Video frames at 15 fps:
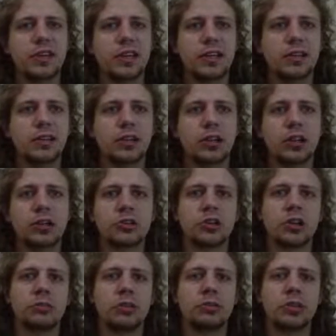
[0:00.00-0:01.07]
it long
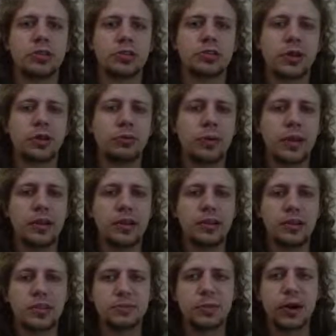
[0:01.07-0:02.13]
term, you want to try to win
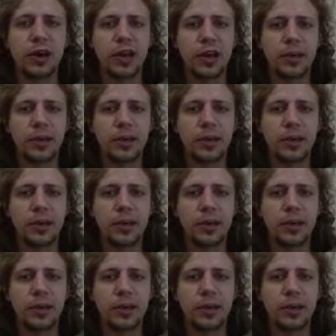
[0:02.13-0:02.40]
this pawn.